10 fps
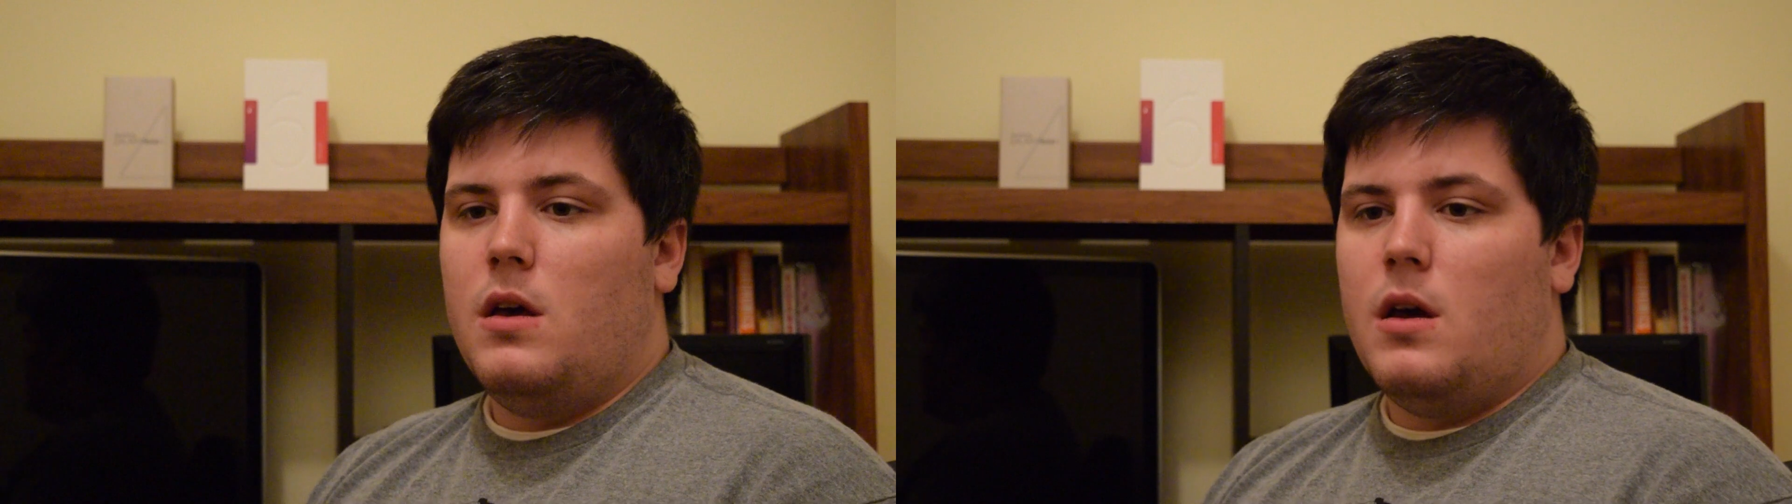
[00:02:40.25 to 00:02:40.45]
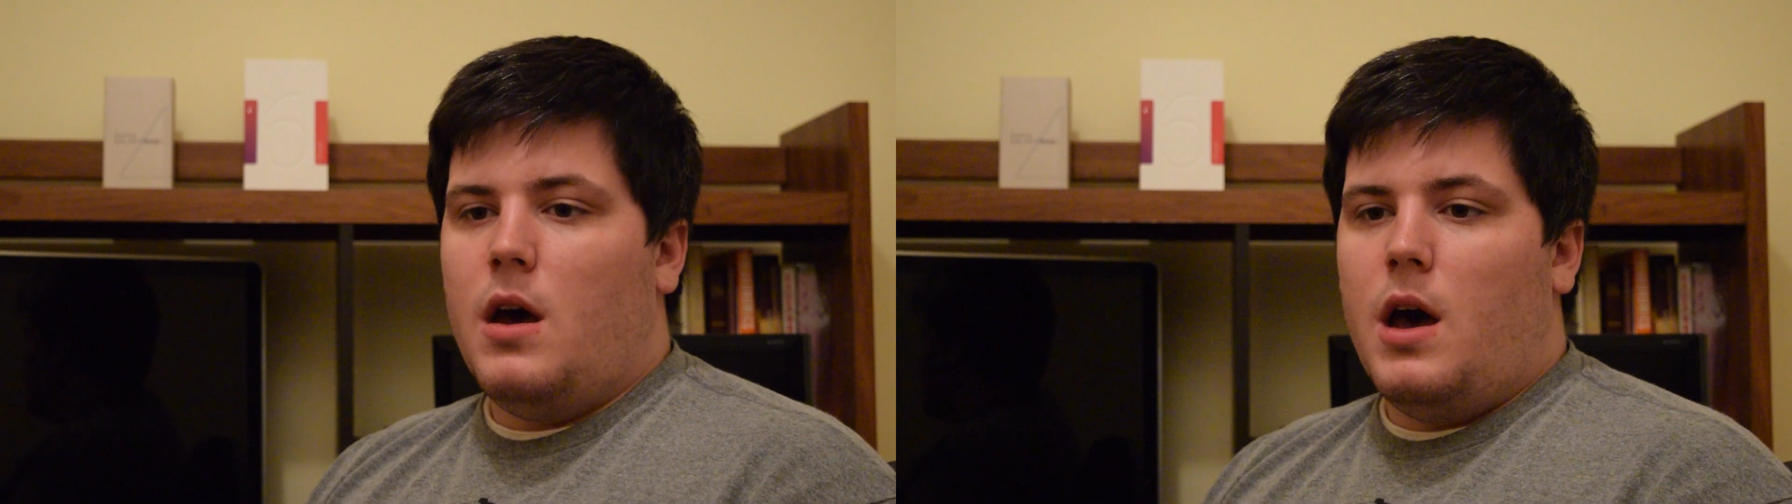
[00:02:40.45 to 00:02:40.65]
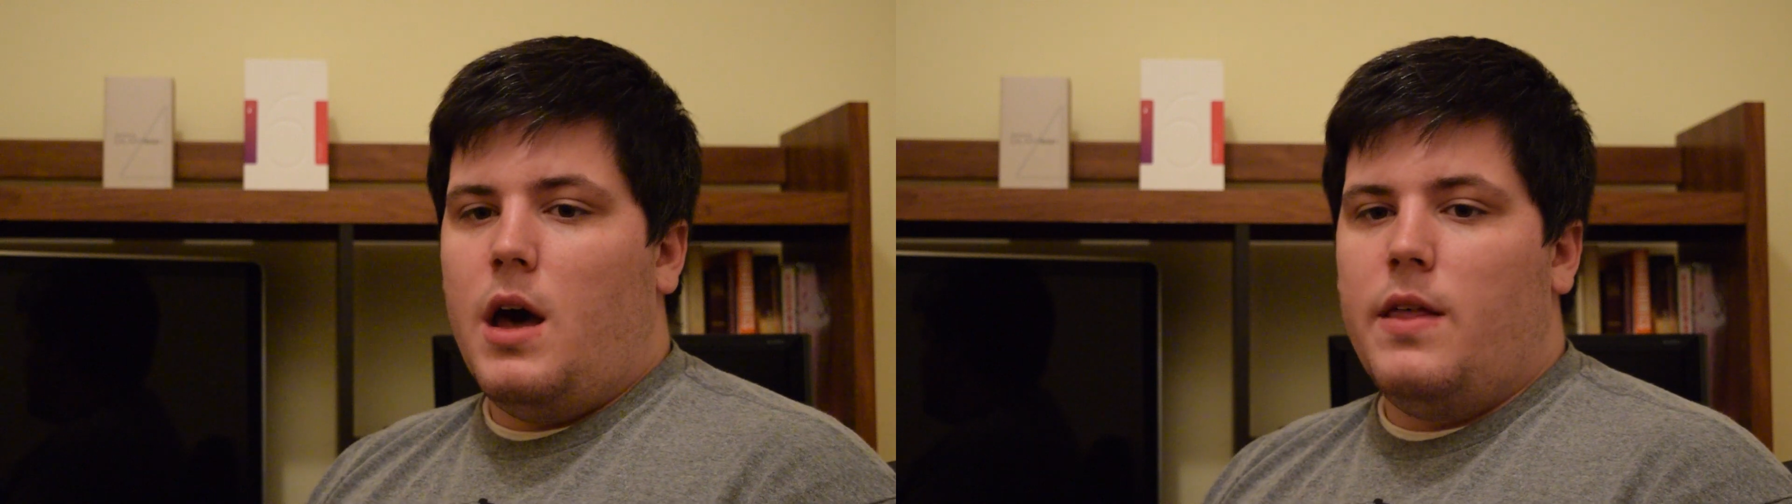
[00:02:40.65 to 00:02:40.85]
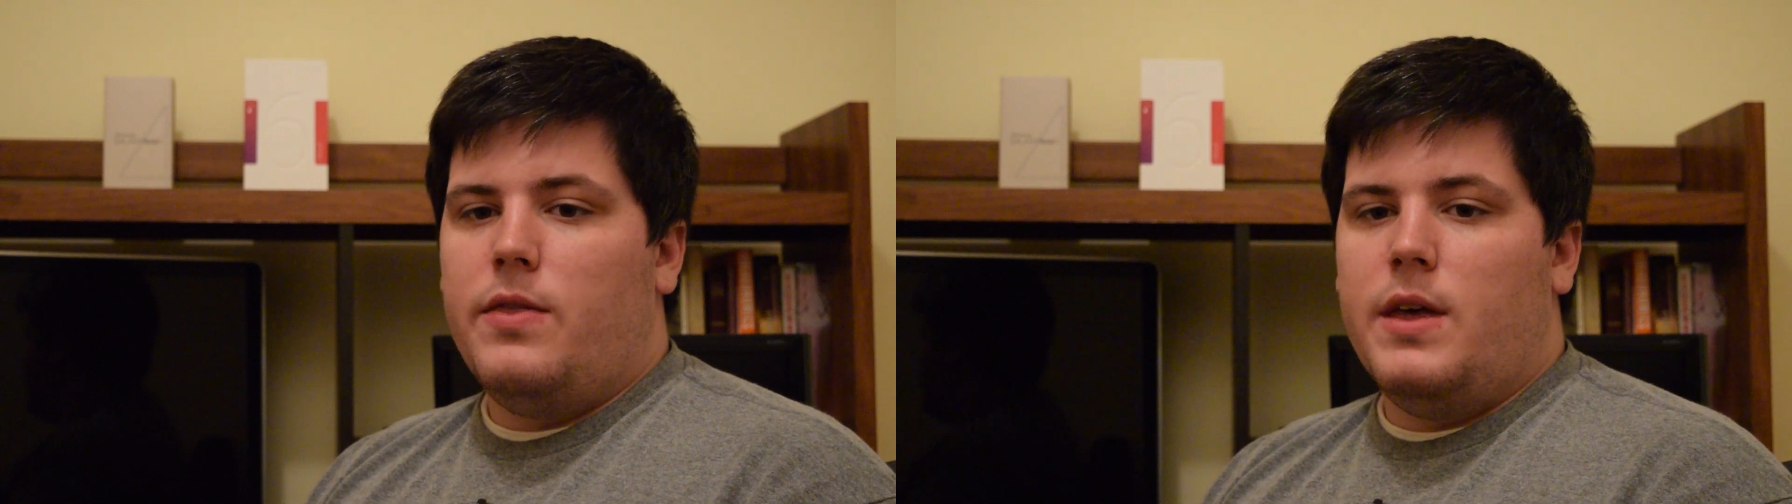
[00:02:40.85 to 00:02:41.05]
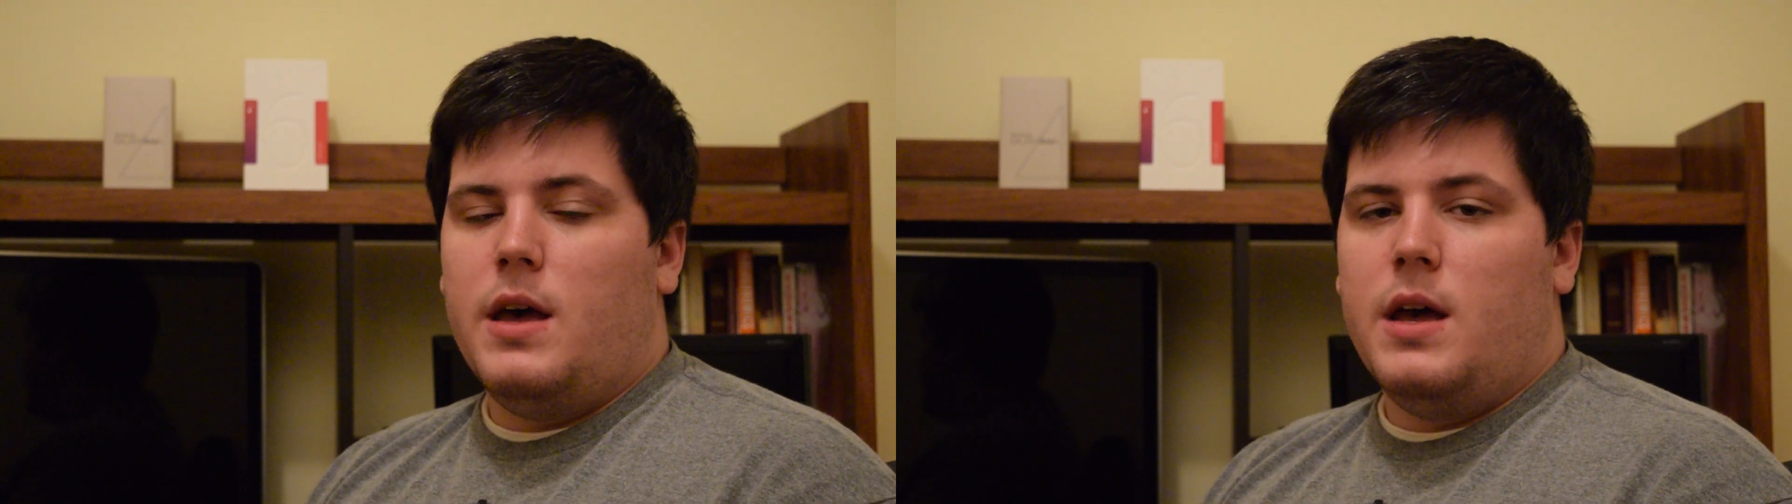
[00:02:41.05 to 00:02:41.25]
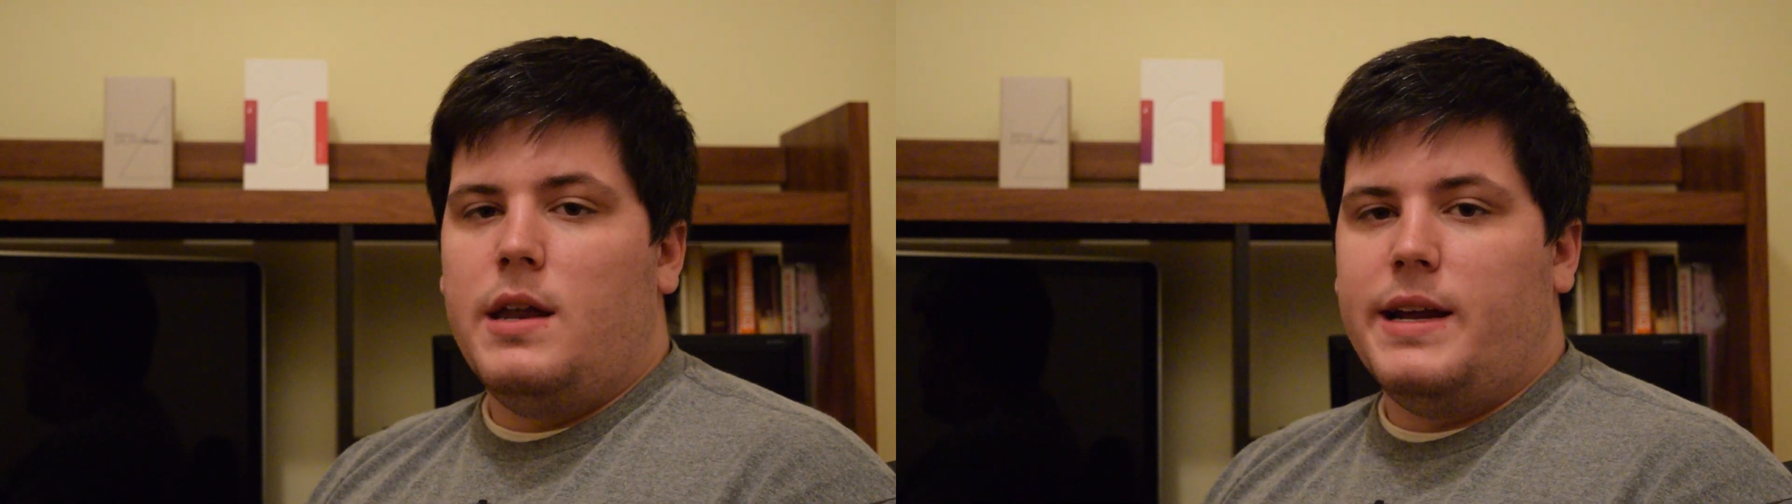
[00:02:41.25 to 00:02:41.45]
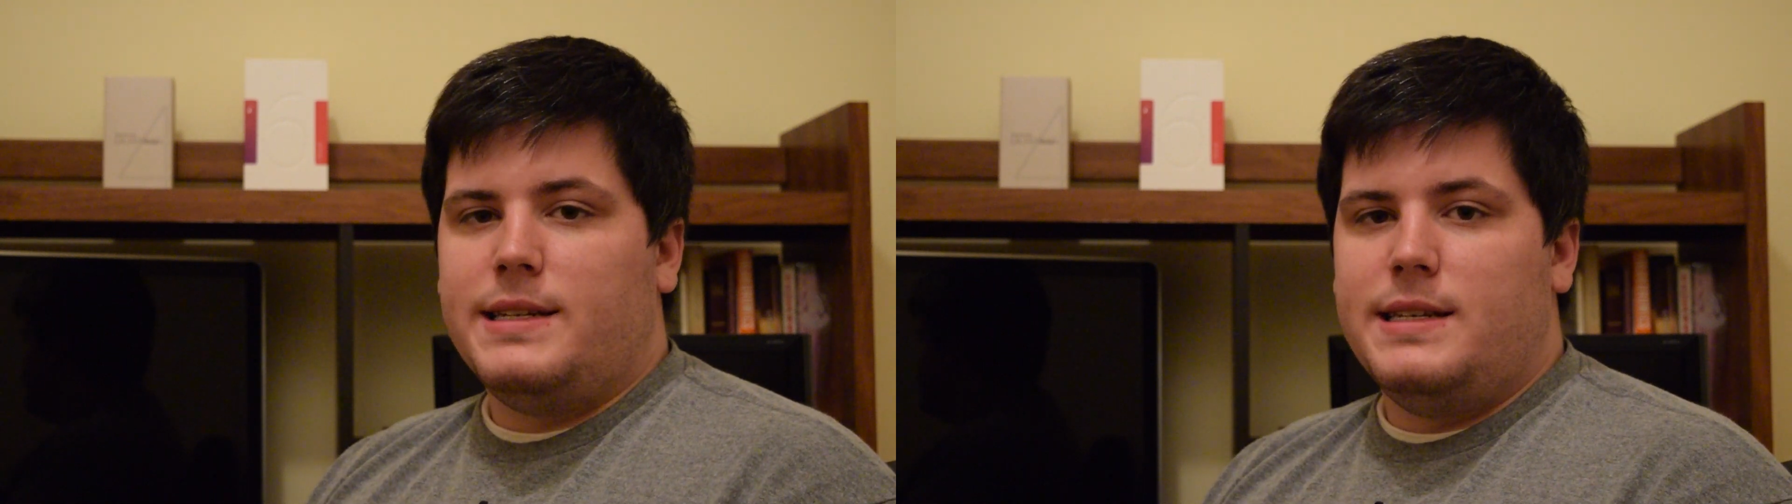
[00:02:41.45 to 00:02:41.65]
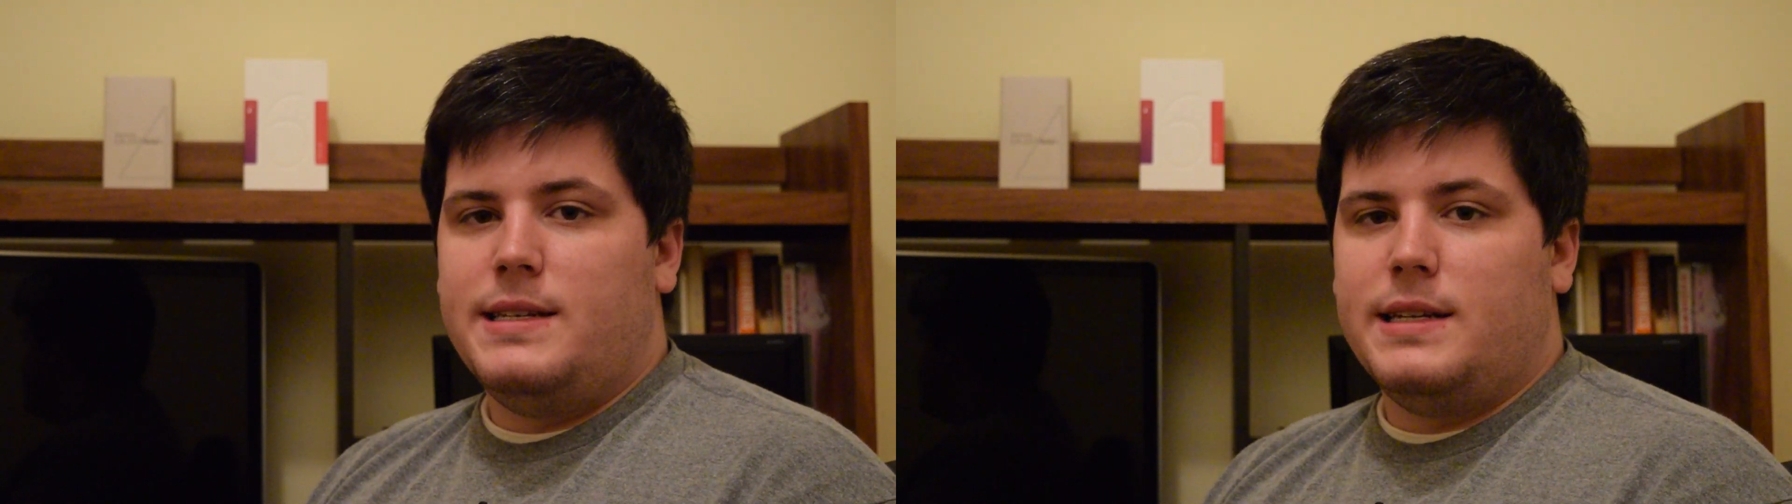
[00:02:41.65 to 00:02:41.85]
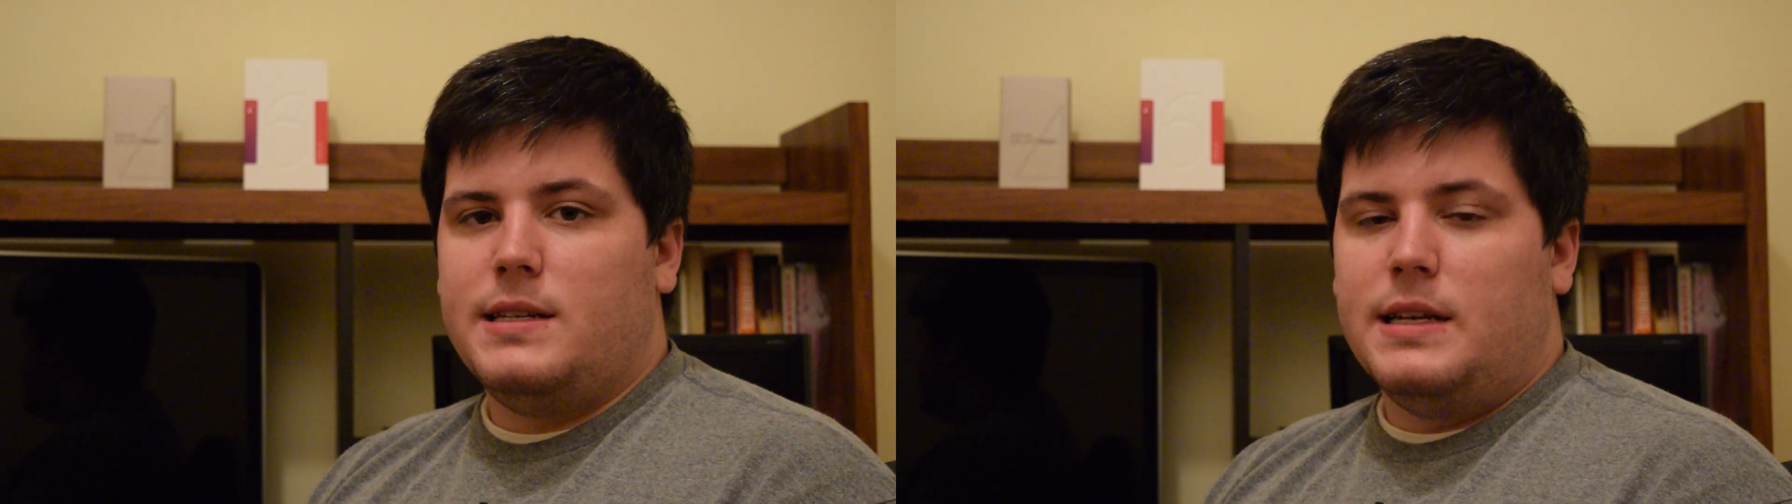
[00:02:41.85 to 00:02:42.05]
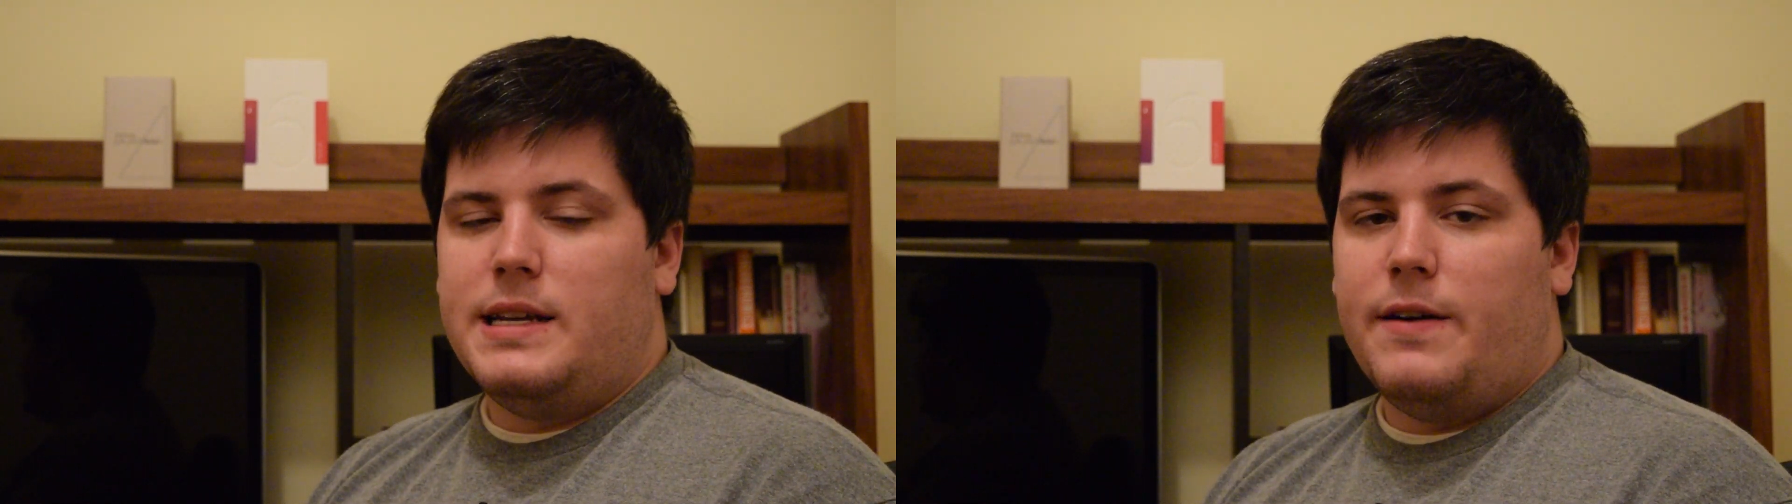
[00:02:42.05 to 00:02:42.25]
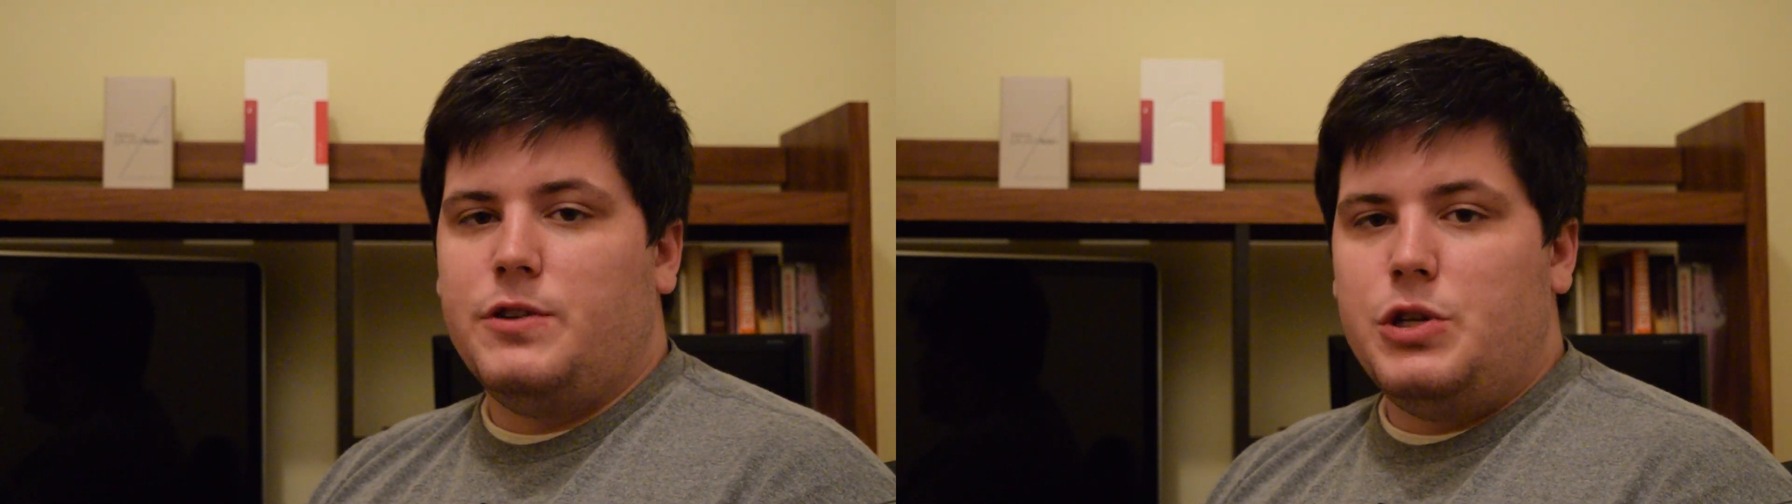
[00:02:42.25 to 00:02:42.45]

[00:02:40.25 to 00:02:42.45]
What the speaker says: The Nexus 6 does have